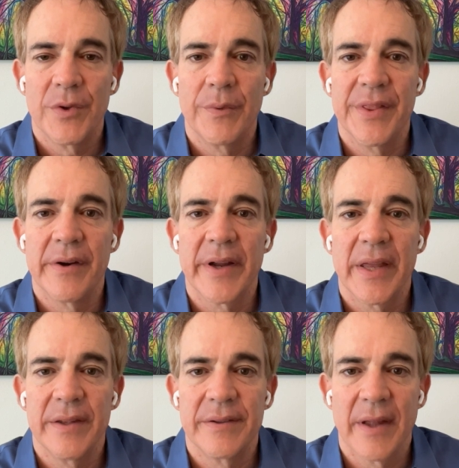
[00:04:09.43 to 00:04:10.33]
when their
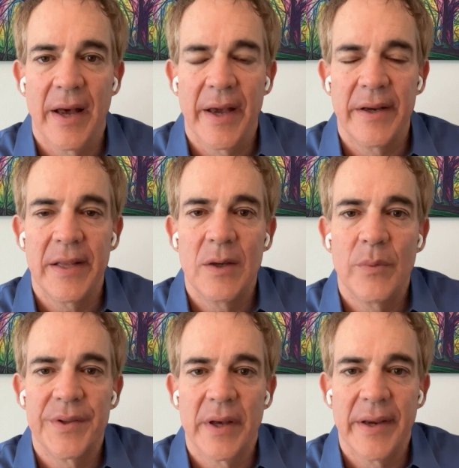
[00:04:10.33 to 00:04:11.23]
kids died, he
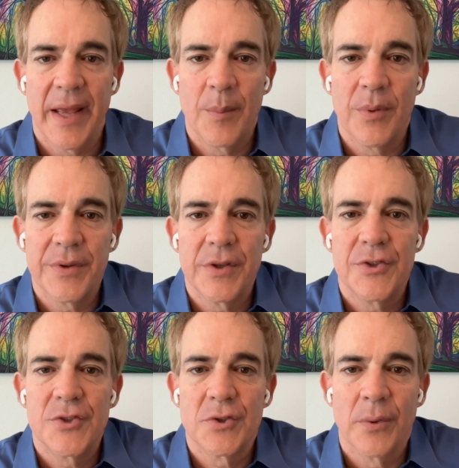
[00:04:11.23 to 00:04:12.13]
was unable to
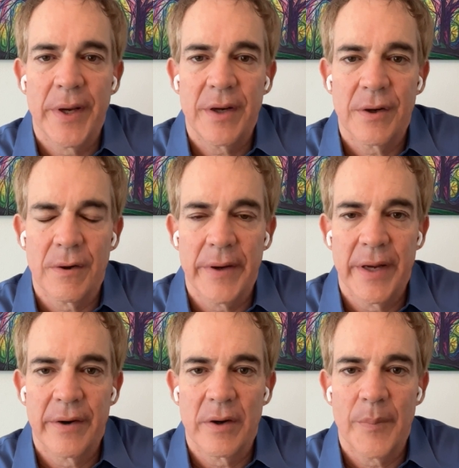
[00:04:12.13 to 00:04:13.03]
join her
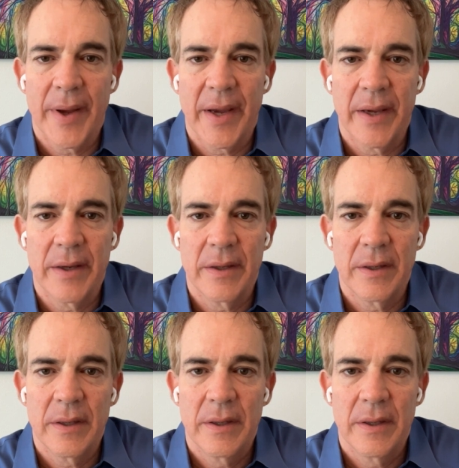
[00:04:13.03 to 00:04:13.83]
in her pain.